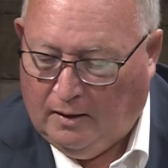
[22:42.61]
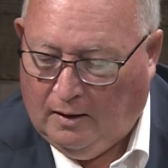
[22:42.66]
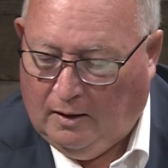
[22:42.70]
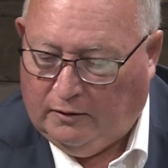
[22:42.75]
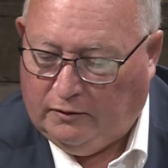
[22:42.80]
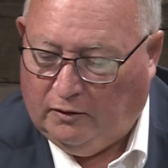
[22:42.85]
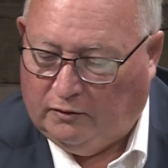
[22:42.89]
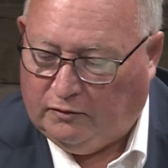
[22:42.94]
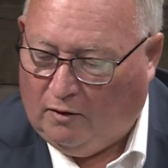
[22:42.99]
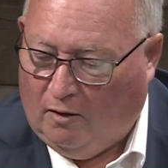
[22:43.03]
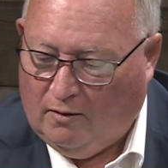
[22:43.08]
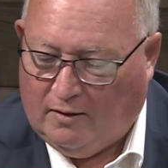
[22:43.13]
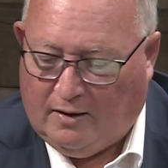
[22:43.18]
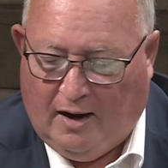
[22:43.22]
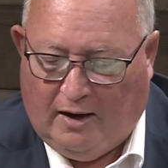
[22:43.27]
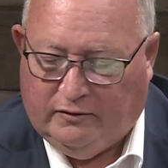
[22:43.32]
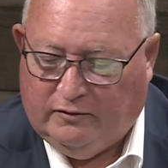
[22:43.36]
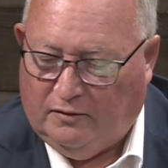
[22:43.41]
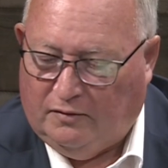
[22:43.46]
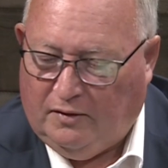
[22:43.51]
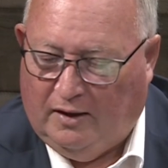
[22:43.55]
There's all
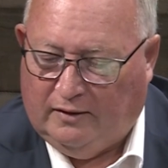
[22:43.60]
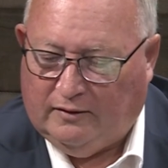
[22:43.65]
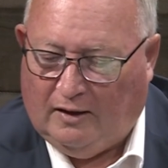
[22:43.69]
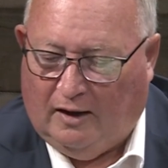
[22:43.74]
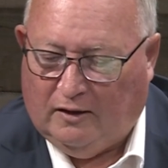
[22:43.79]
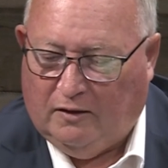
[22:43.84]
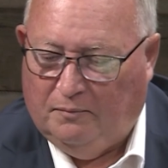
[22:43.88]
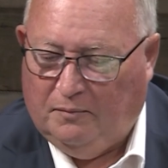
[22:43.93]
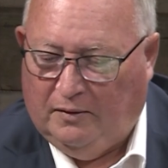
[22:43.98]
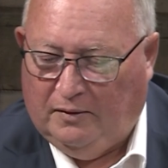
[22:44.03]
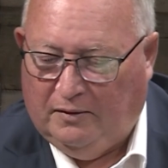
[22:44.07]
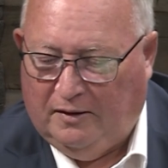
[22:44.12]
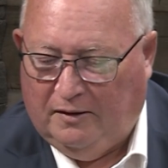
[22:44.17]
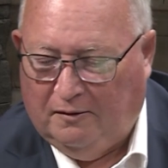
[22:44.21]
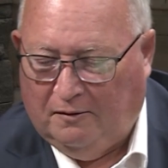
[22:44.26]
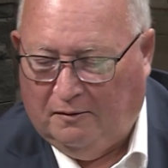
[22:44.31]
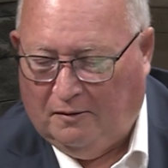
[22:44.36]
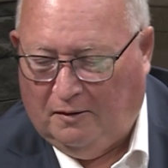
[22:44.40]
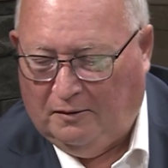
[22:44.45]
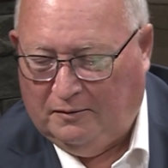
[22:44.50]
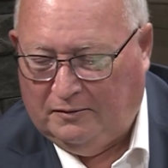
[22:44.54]
kinds of things I could be
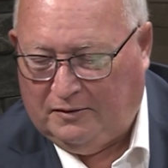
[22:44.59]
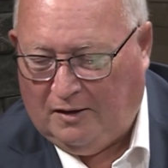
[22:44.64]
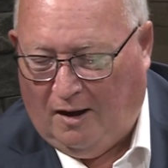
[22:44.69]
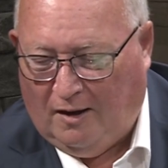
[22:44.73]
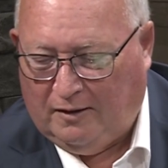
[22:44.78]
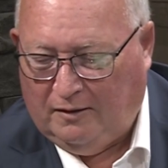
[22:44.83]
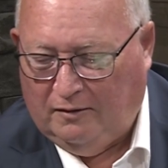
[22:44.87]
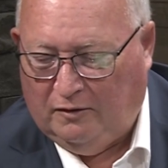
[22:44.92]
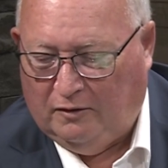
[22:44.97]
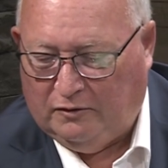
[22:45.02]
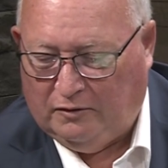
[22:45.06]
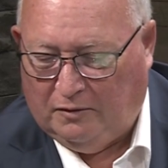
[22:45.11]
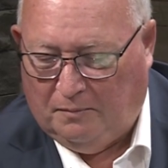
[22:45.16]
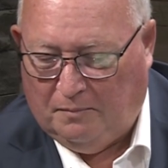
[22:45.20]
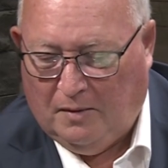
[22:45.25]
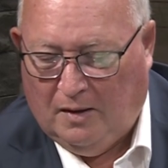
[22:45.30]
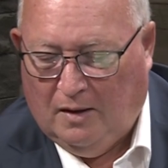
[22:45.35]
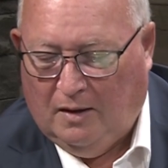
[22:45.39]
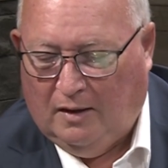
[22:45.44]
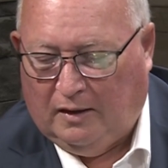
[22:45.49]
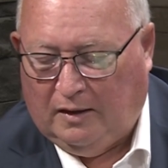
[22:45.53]
here talking. There's a
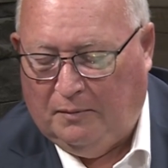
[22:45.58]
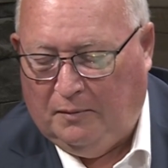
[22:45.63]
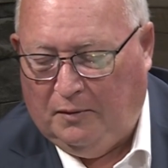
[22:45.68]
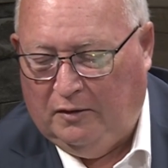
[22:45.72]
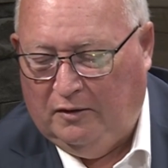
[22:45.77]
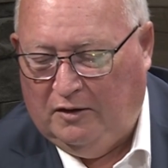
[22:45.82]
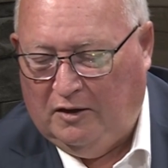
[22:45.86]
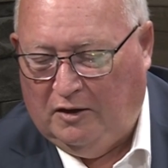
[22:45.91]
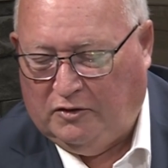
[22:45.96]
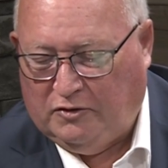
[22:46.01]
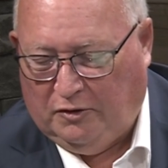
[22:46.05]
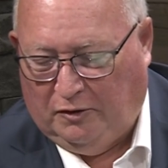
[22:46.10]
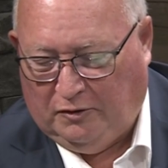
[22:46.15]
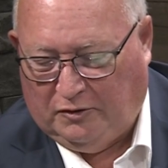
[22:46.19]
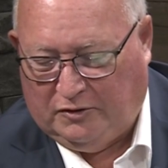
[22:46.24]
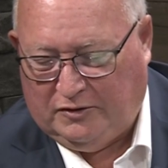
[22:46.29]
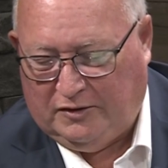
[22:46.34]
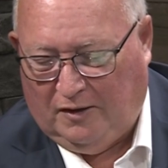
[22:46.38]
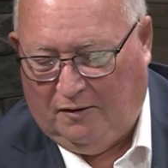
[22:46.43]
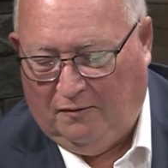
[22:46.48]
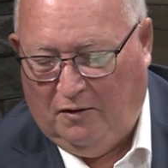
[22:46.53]
community church
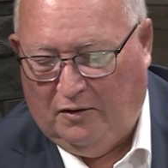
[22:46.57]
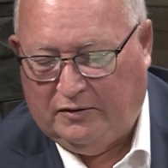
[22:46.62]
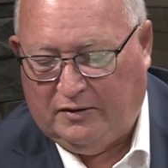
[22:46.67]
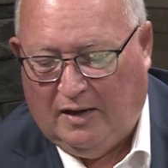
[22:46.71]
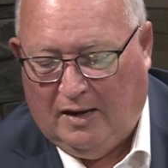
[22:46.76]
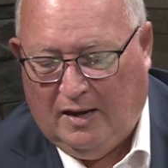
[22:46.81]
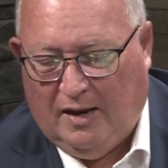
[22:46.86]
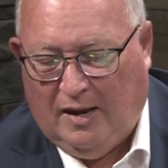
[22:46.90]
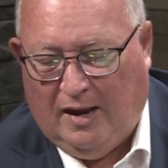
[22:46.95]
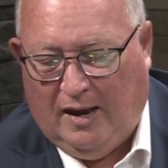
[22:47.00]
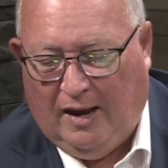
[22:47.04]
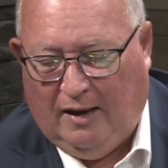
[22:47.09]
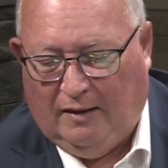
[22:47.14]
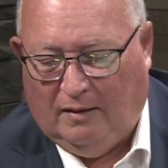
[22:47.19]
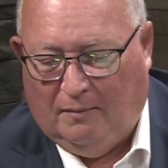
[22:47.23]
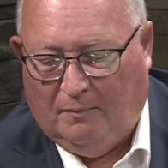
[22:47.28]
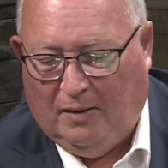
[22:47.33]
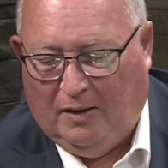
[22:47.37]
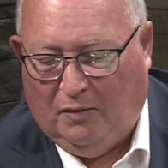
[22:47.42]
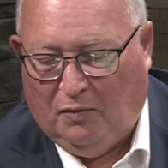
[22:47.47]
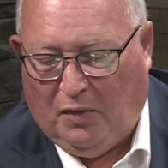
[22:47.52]
service, and the
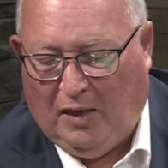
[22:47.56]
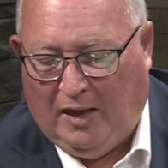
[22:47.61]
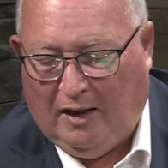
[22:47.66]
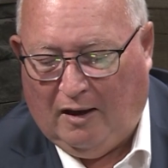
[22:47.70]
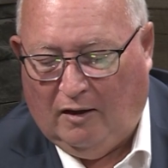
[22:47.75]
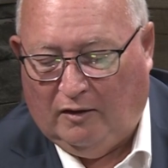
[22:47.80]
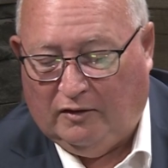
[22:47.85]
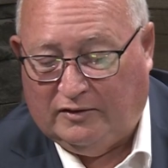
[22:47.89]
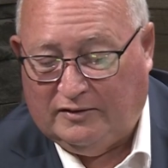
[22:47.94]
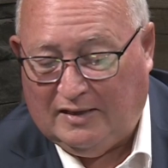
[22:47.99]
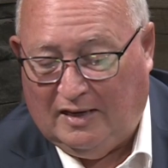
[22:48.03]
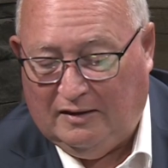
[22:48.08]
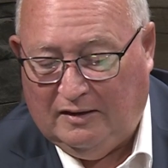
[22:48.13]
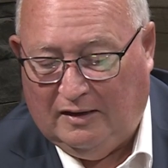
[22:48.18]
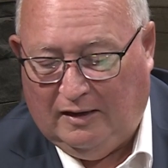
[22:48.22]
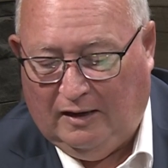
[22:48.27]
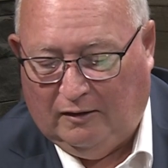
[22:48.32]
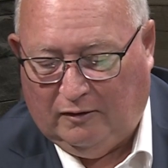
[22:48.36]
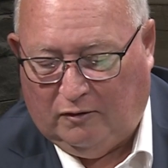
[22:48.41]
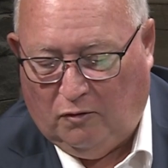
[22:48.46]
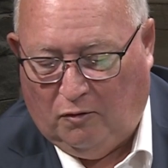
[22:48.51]
big thing on
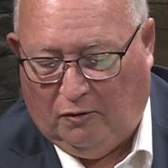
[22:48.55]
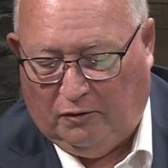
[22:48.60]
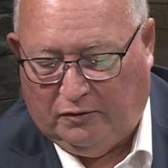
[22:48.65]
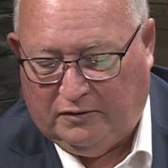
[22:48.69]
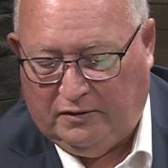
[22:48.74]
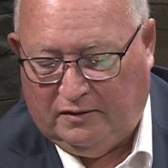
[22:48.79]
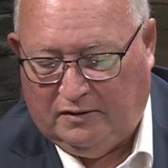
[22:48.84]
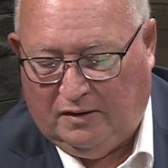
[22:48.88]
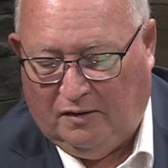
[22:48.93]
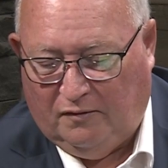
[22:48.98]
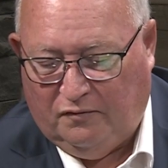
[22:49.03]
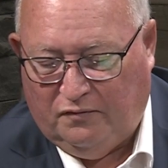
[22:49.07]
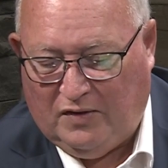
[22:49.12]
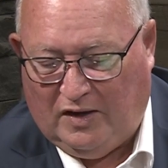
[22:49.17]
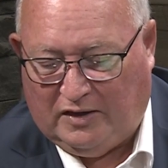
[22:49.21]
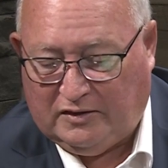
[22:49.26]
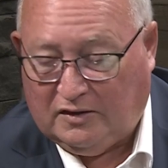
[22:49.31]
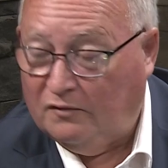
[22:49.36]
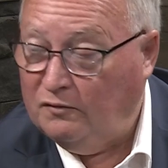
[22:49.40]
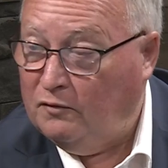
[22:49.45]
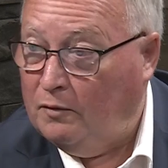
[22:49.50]
Sunday, of course, is the
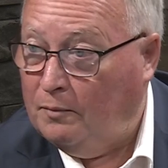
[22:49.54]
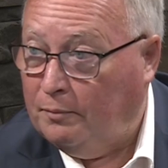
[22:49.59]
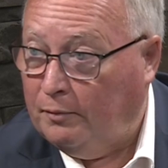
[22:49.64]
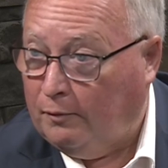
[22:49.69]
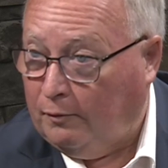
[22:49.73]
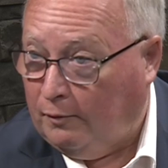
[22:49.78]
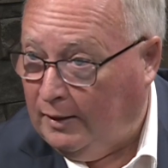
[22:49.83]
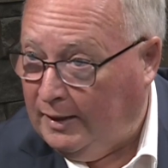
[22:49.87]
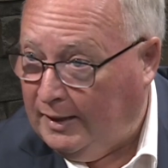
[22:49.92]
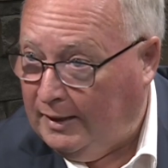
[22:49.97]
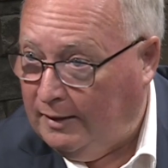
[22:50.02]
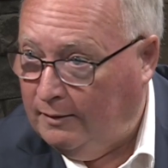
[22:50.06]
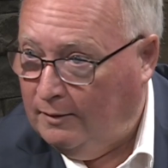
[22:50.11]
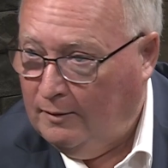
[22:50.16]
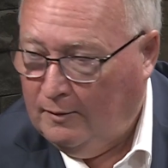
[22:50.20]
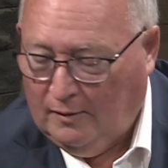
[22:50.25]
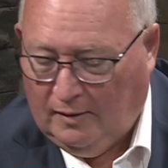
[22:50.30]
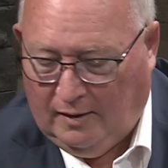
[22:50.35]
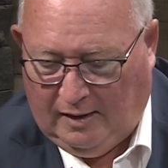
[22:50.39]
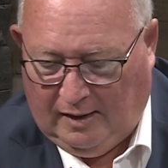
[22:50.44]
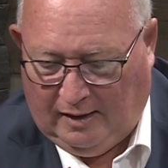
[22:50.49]
festival parade,
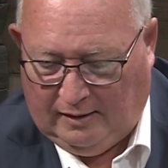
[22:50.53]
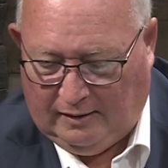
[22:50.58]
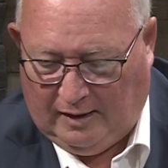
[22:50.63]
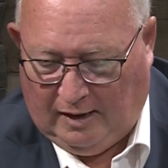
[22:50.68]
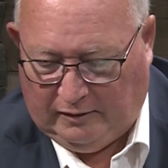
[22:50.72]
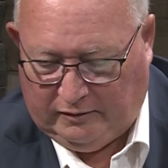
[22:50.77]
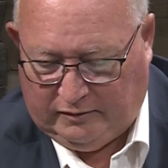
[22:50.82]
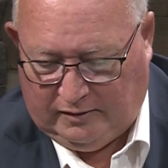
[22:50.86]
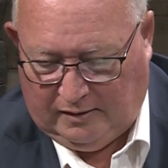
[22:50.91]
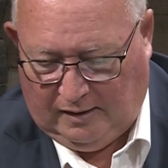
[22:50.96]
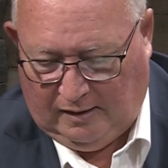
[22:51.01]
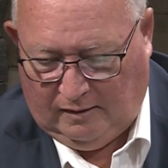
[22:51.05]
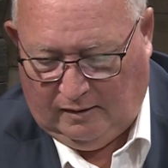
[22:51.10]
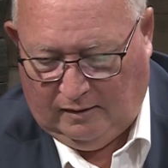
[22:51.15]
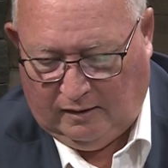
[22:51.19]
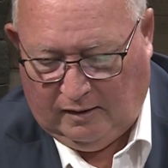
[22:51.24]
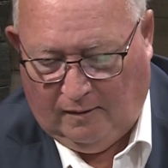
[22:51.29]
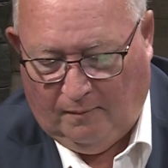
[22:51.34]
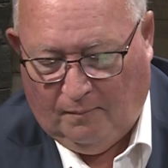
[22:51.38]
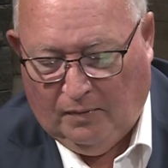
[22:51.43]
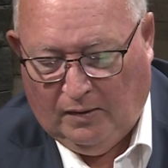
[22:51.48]
and it's
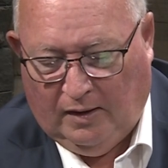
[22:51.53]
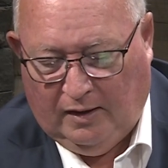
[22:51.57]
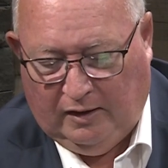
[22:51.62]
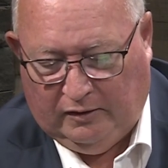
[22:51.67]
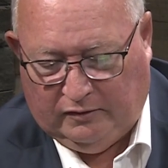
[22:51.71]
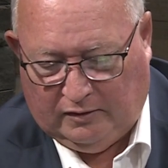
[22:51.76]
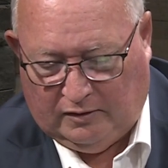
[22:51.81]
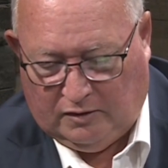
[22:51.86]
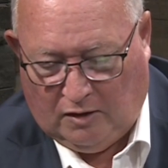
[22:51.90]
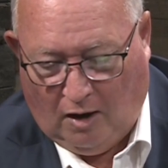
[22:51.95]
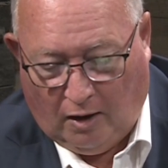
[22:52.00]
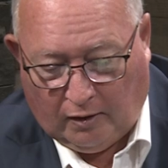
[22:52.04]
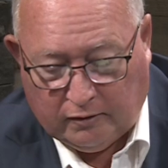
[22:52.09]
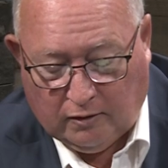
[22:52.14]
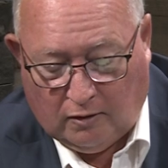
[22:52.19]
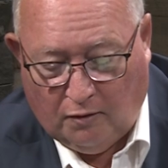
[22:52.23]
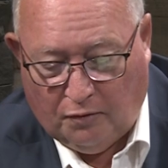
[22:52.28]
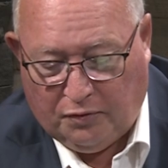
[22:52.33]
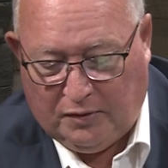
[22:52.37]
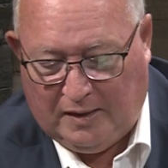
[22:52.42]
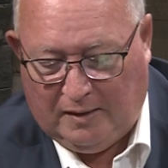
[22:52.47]
a
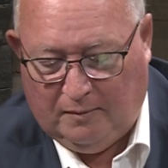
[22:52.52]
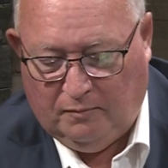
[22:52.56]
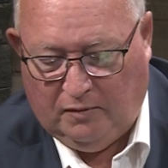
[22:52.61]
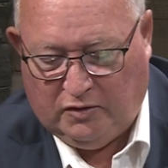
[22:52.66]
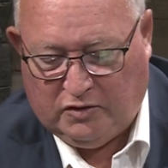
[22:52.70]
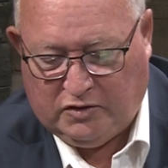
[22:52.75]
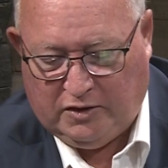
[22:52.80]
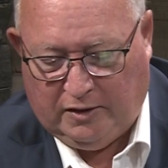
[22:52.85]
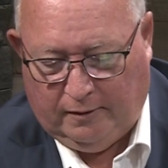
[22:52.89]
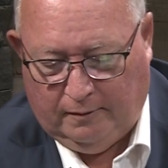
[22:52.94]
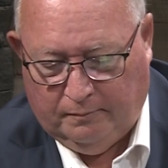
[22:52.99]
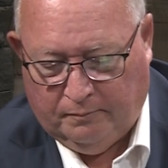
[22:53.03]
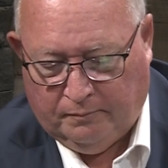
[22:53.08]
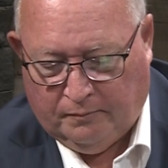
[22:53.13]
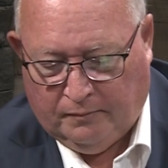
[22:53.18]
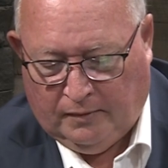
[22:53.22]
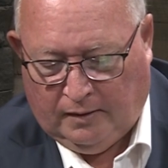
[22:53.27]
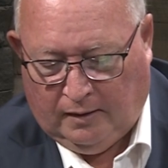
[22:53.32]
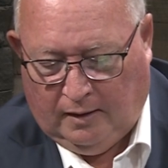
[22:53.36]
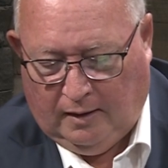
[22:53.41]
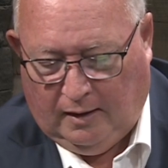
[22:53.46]
nautical theme this year.
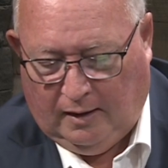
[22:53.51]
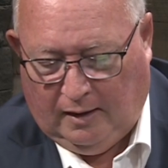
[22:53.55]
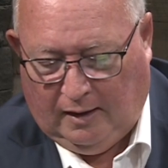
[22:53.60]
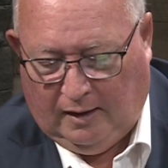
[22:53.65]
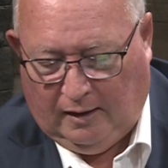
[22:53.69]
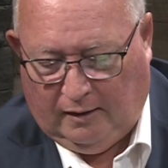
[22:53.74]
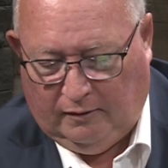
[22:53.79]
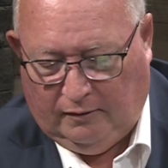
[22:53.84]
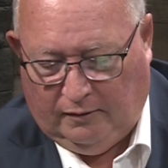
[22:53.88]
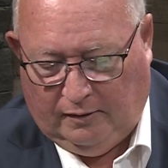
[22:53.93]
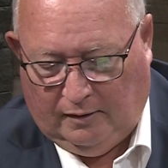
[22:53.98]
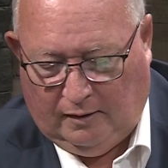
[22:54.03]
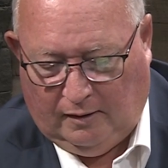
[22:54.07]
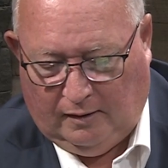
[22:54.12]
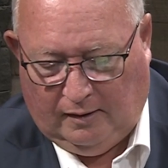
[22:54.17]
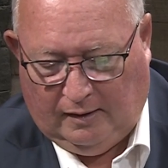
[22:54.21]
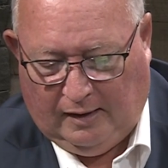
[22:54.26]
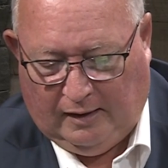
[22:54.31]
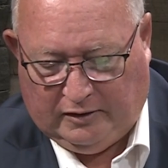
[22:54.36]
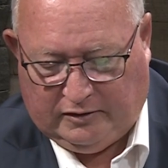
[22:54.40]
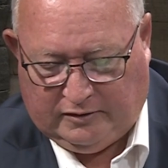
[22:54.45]
And
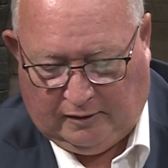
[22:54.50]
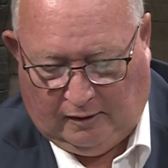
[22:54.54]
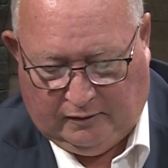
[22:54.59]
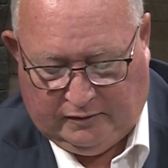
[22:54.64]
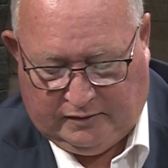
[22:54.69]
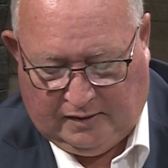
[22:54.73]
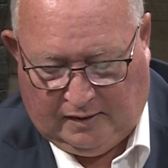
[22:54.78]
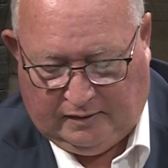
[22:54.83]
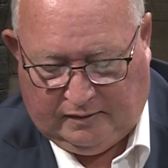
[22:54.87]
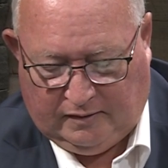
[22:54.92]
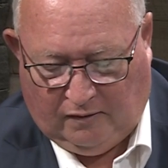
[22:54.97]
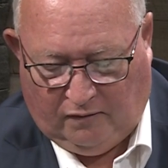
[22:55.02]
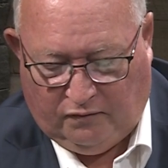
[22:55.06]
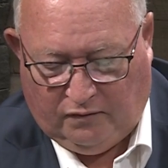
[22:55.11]
it starts at